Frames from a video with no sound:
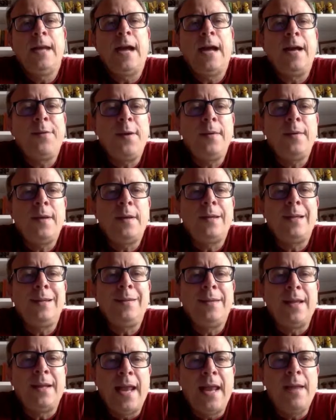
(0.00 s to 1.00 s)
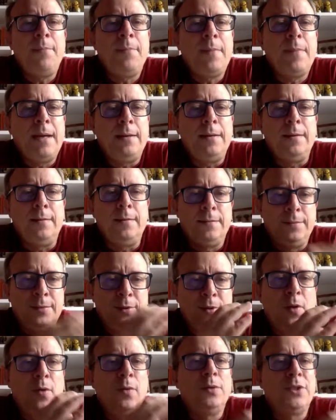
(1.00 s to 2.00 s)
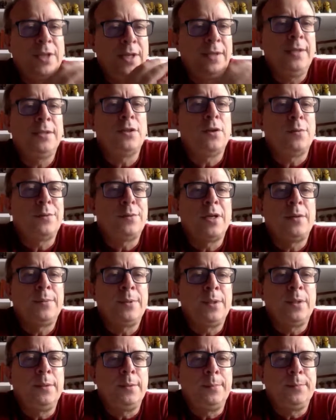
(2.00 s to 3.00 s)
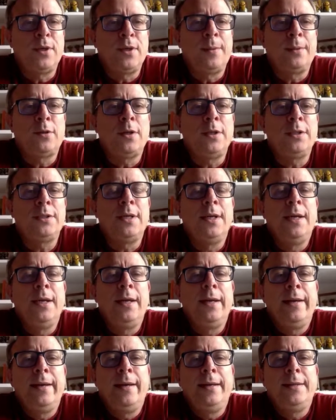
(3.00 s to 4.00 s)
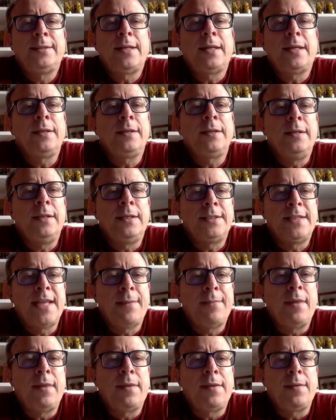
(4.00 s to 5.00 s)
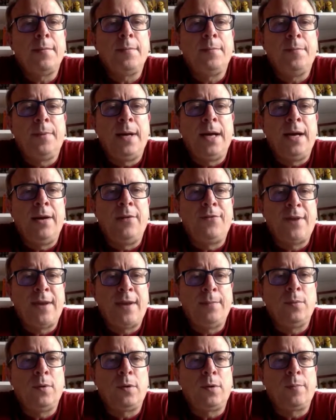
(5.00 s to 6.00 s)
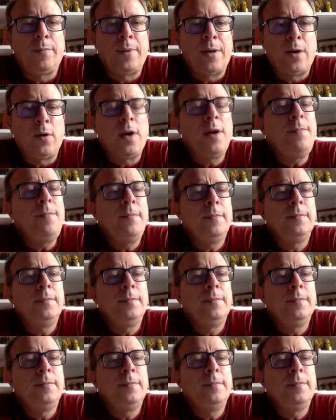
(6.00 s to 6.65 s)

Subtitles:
I think that the name by citizen observatories started in the 7th framework program.